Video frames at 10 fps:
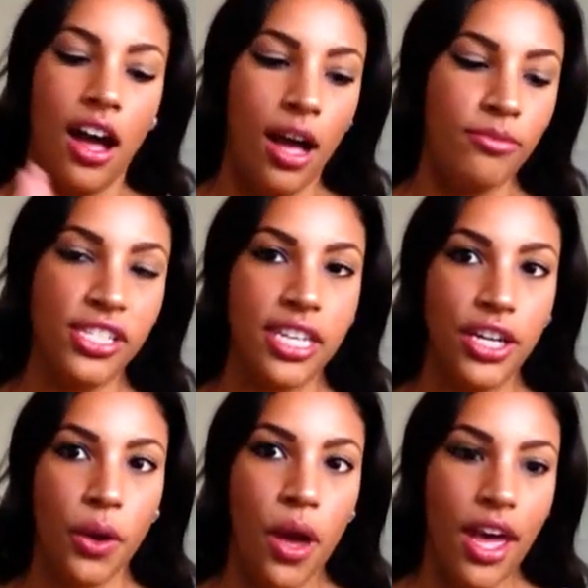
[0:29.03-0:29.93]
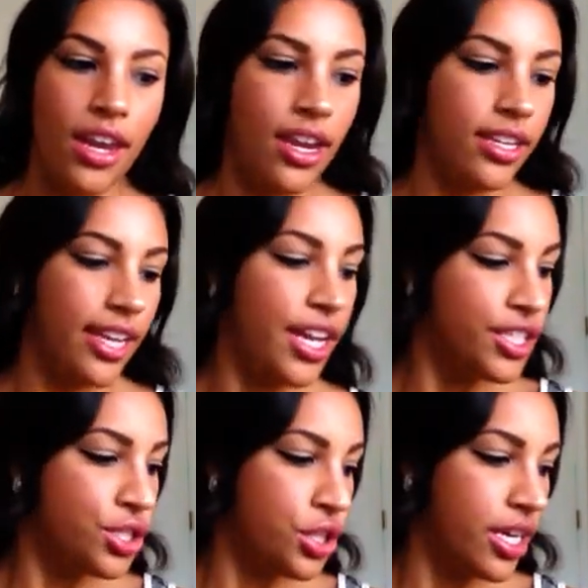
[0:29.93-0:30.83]
I'm just going to go ahead and
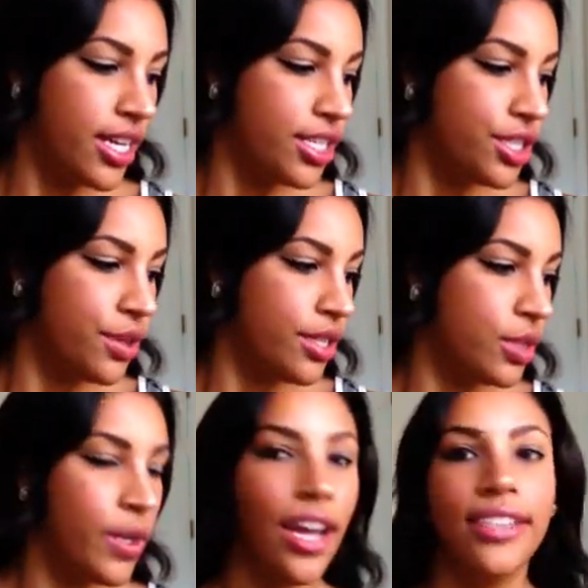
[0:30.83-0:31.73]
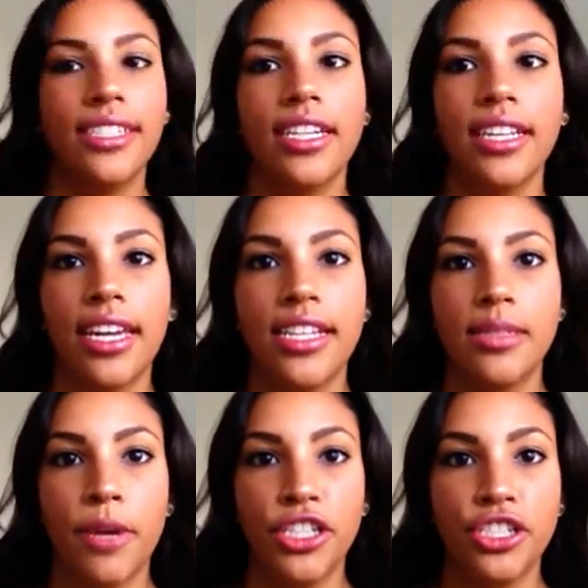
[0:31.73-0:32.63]
get started. So this week I didn't get
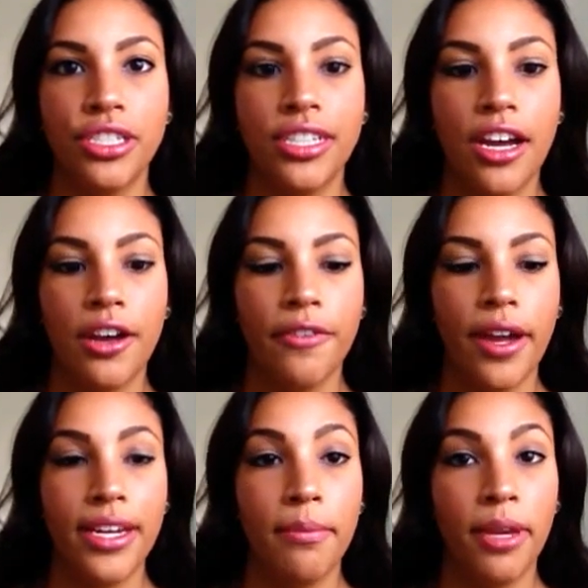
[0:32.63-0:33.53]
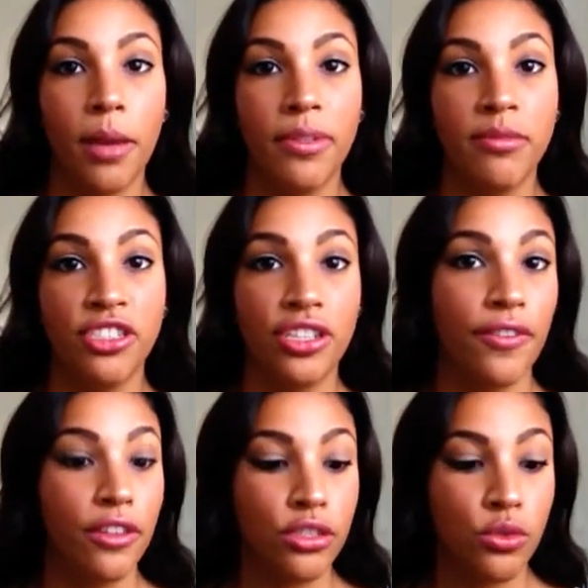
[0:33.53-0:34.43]
as much stuff. I didn't pick up as much
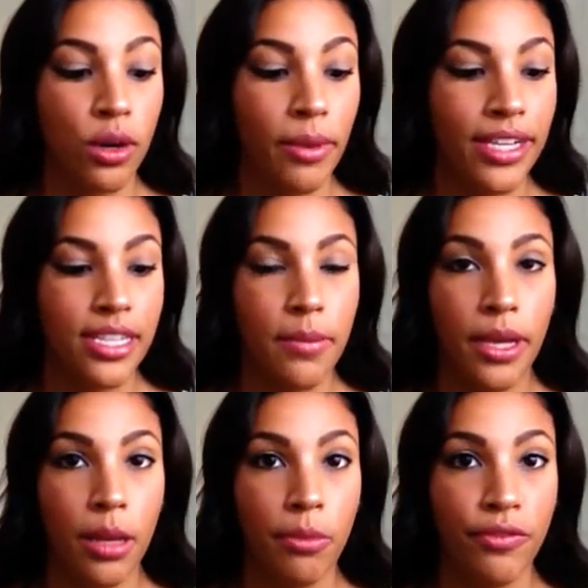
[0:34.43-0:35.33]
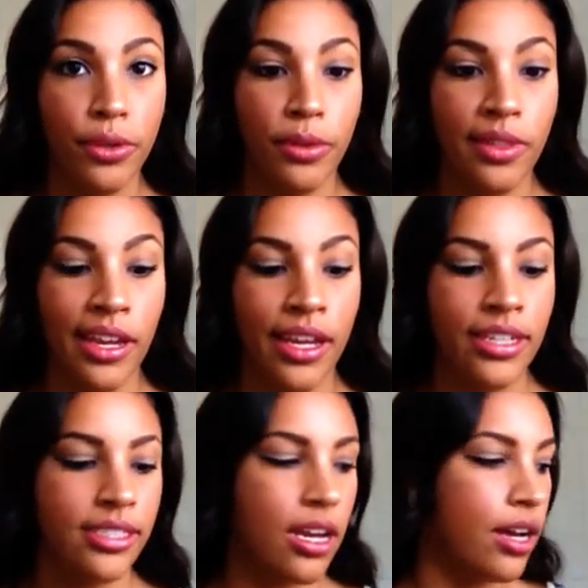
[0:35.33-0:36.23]
stuff in the store, but I did pick up a few
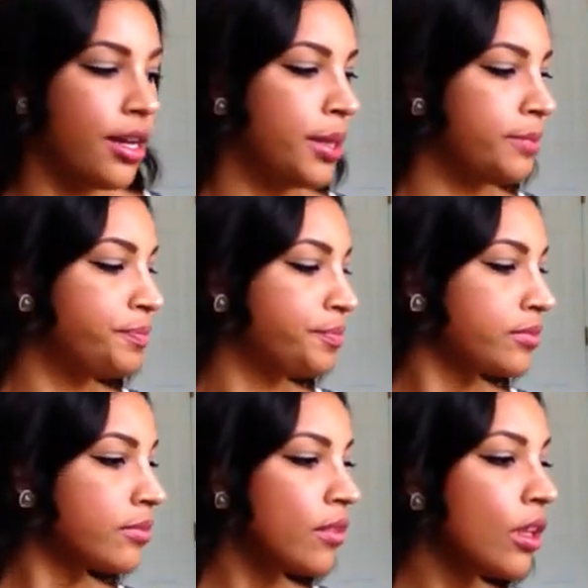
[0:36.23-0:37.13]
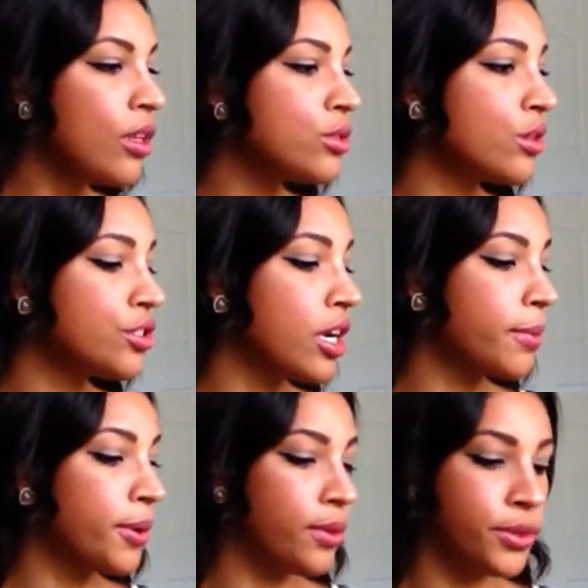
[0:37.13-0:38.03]
things. So I'll talk
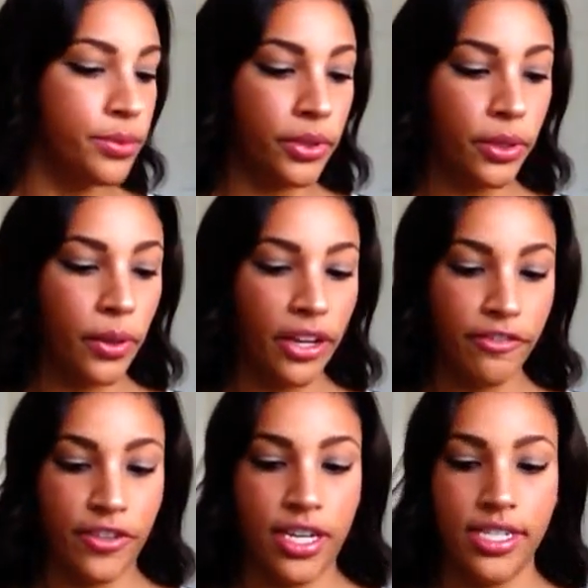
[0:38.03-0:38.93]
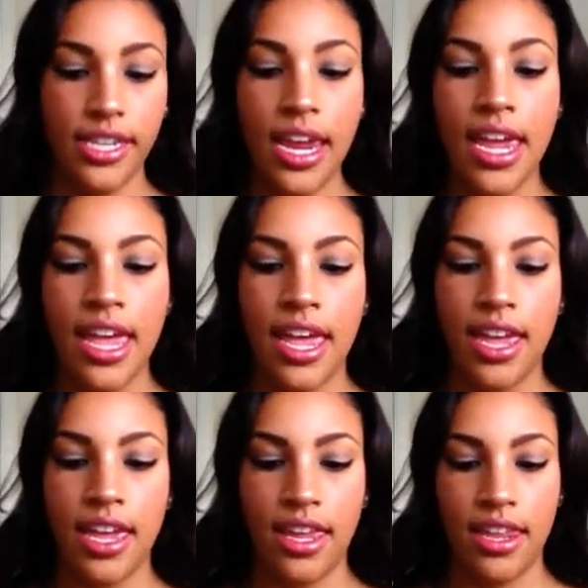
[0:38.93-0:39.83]
about those really quick first.
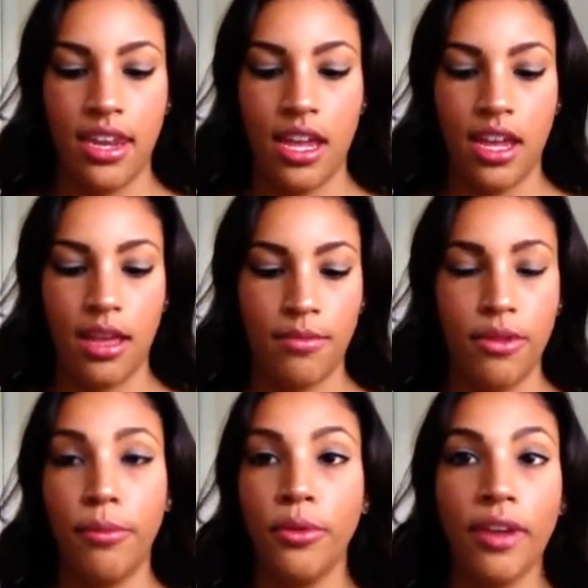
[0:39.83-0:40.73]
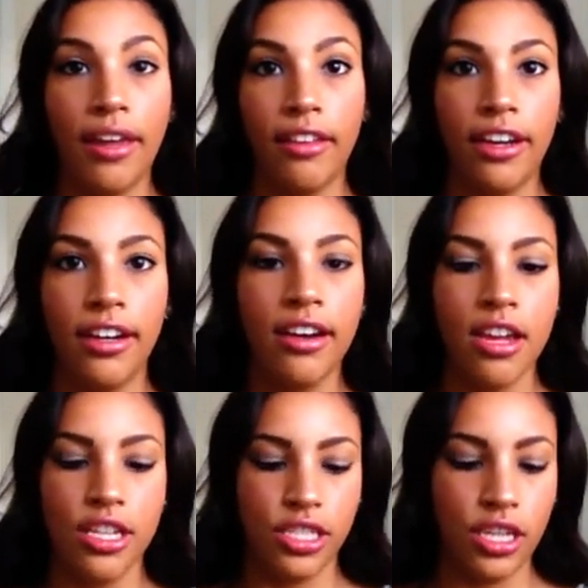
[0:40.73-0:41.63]
And they're both eyeliner.
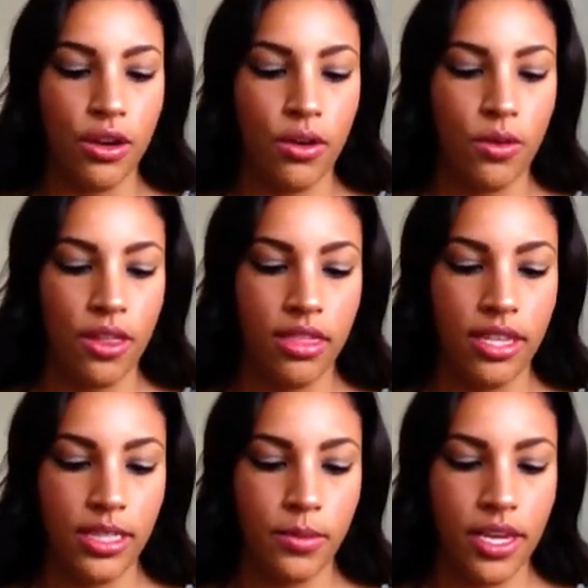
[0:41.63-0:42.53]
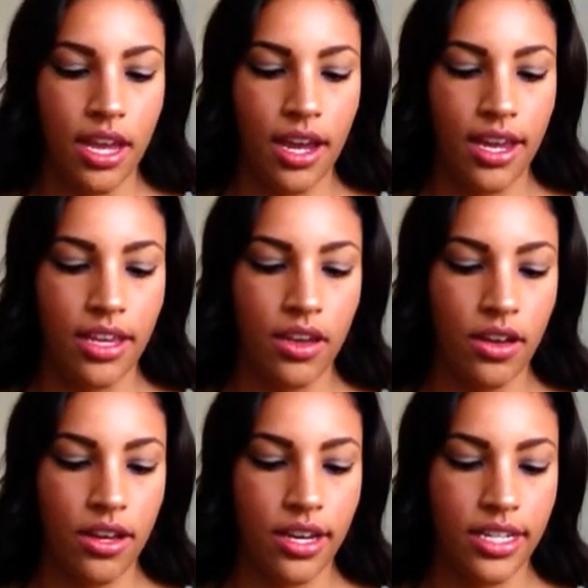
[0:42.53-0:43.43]
So this week I
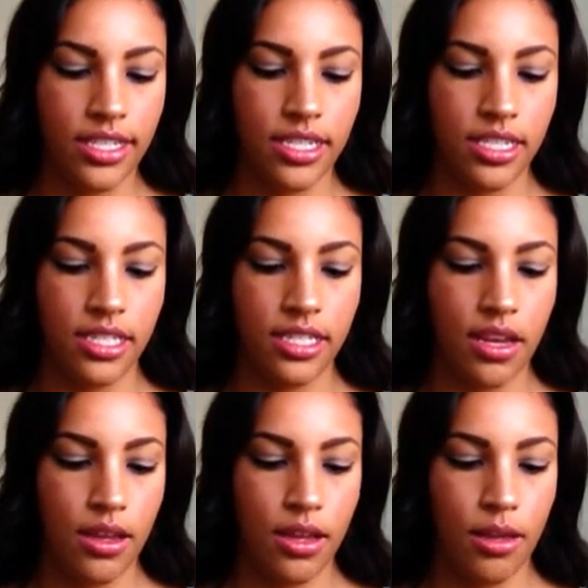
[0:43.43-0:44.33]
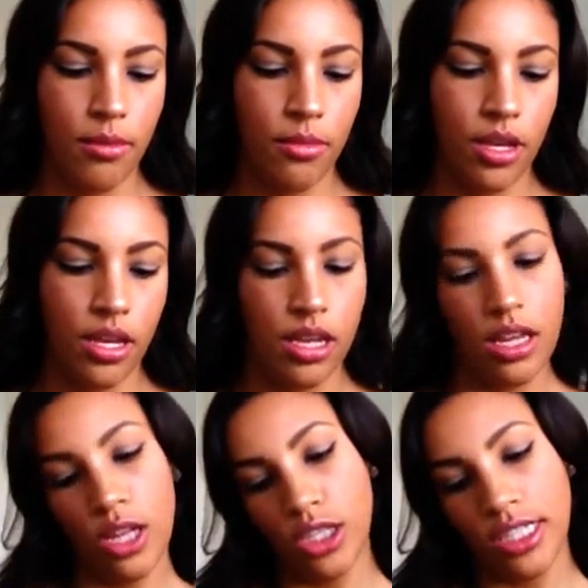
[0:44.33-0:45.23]
got some
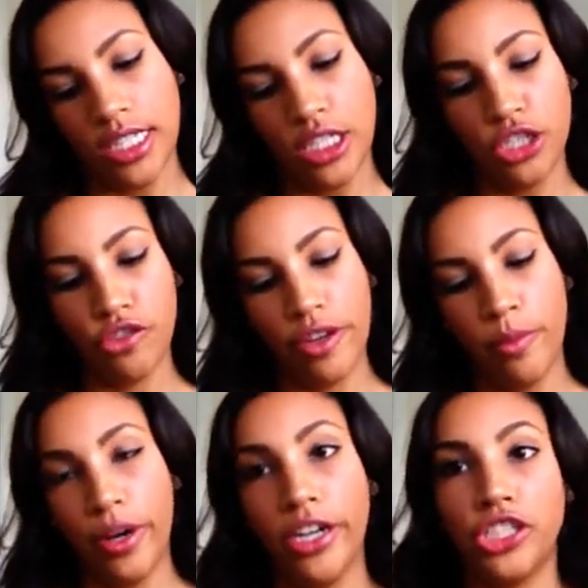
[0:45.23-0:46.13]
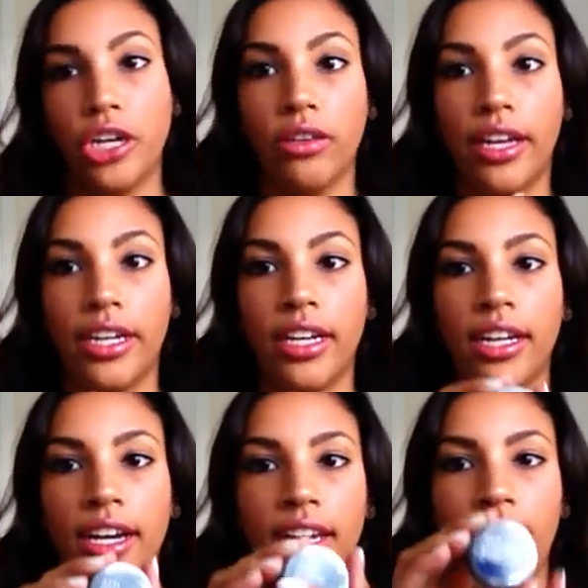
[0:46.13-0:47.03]
Ulta's Extreme Wear Gel Liner
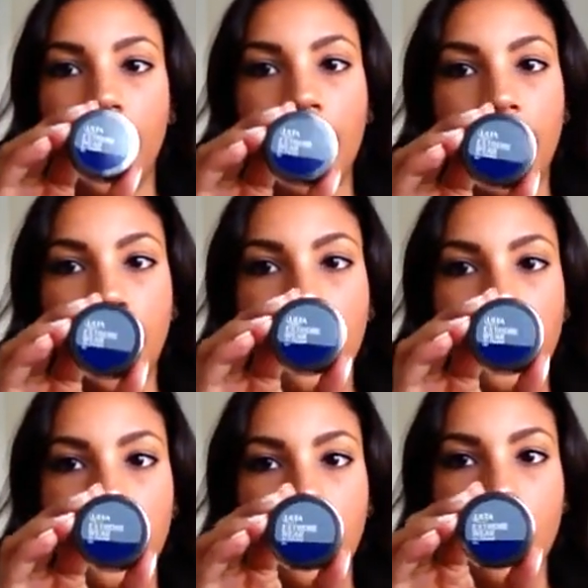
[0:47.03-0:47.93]
in ink.